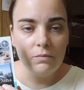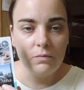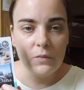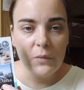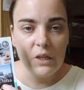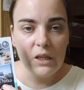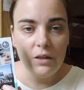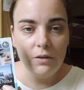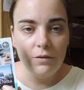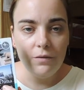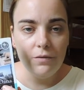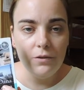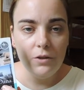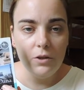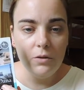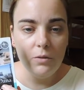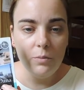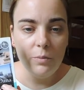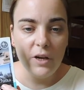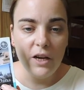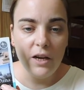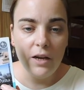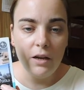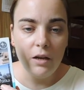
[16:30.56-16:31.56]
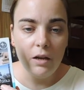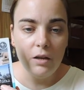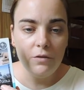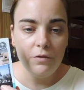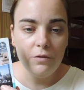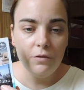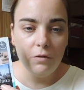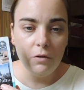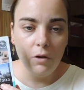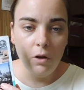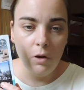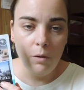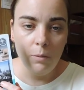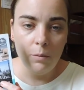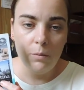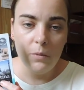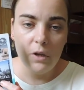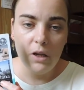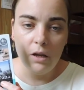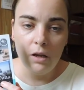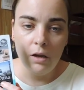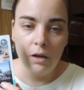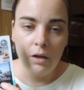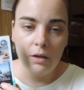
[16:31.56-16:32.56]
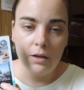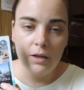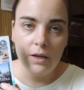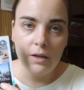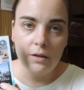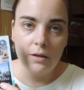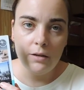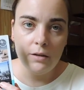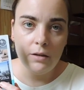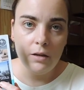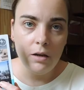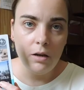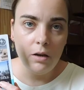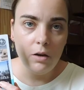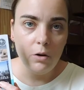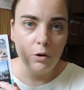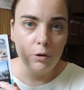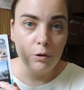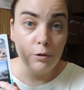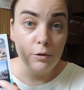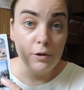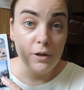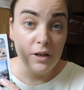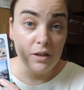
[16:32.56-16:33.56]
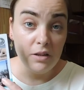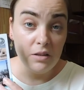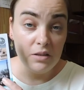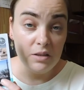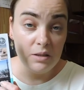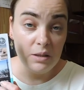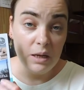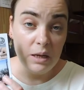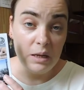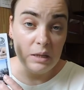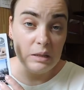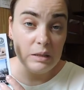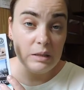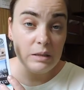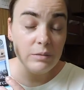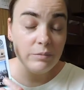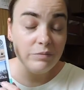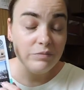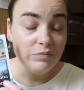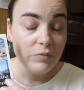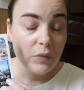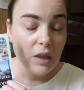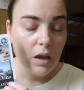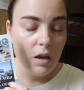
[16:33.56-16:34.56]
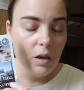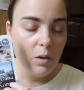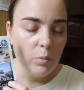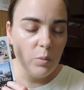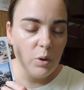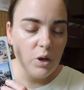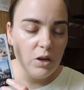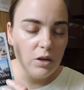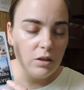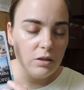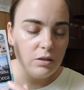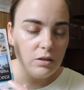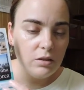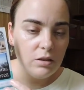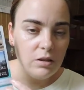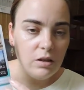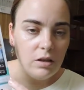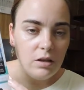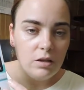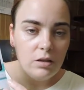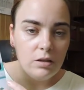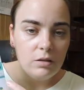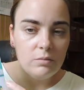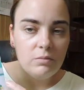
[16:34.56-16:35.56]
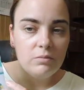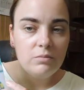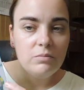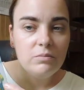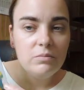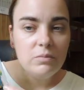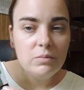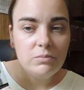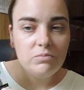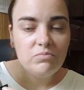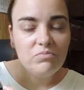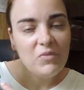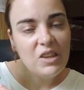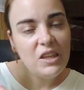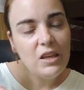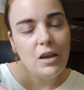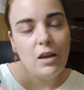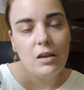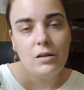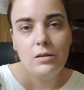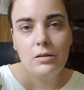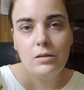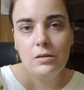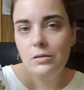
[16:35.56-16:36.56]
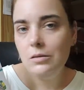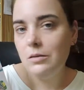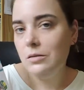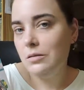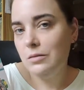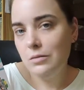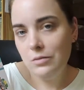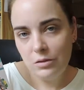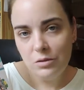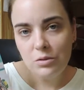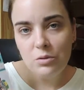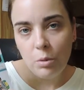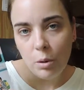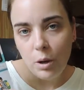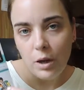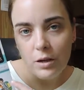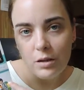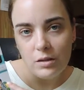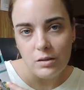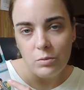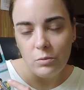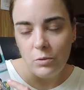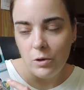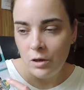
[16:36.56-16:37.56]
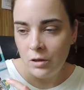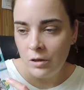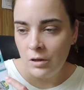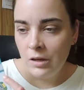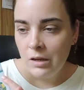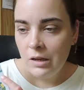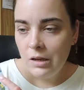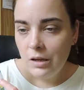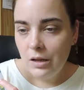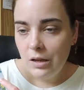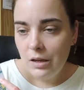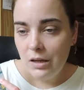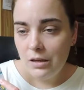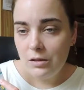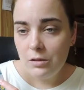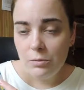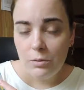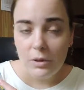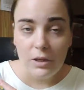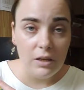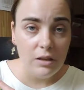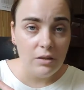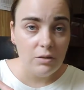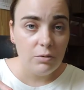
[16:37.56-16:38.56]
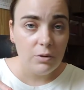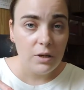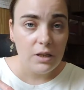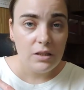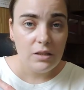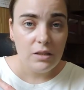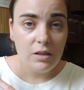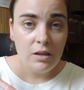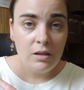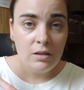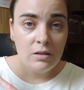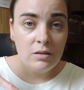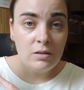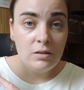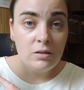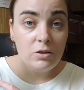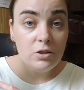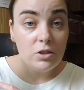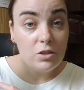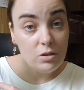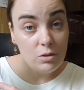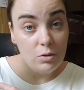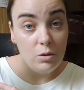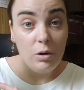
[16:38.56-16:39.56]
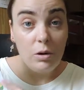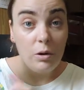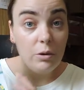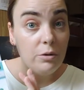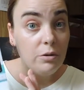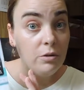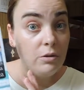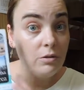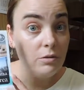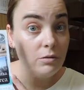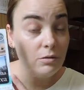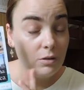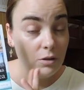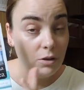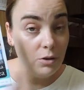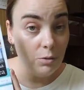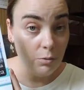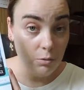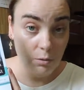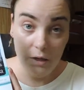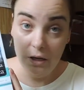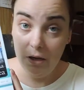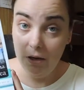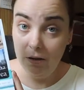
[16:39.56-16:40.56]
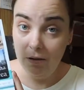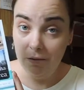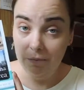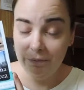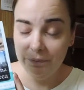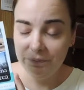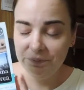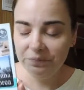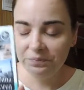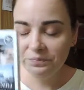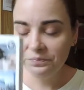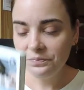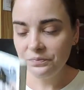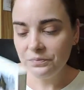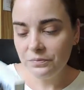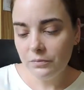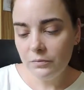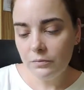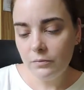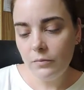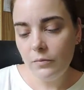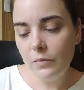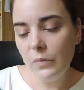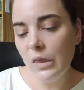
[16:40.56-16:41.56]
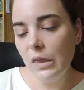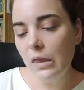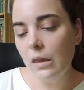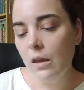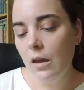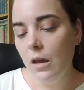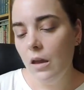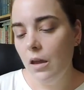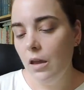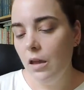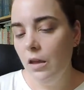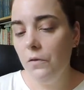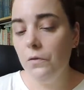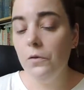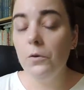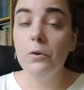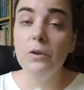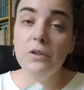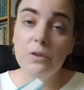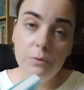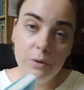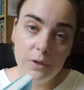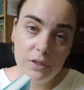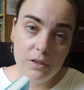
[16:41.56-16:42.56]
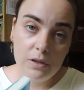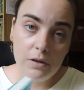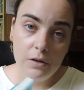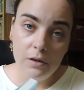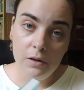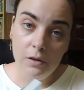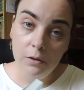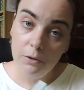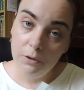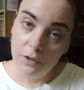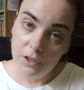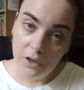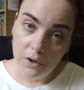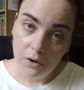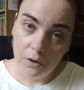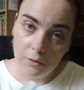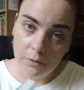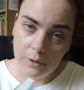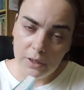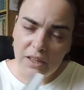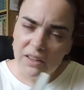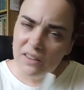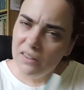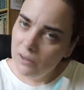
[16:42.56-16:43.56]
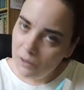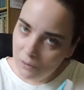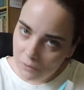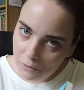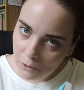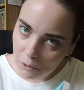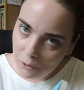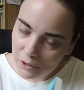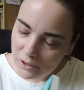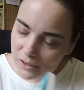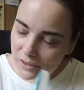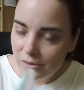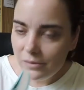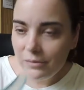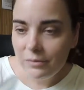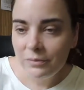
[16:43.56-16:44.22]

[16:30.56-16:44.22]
if you buy it from Canada or United States. But yes, try this one. It's really interesting just to learn Korean, if you're interested in learning Korean, of course.